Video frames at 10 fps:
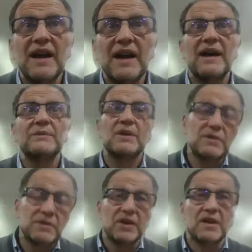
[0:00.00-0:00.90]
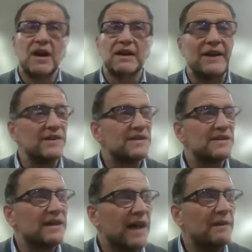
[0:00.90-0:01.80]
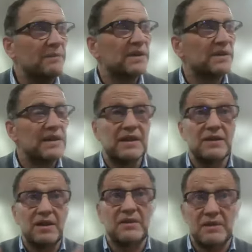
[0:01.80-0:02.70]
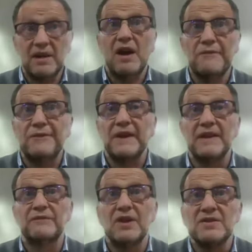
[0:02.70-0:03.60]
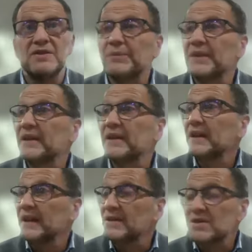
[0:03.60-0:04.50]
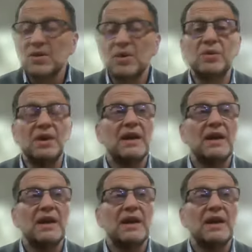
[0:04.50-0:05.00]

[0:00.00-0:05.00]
Um, although you can't guarantee that, but you know, hopefully they've learned something in school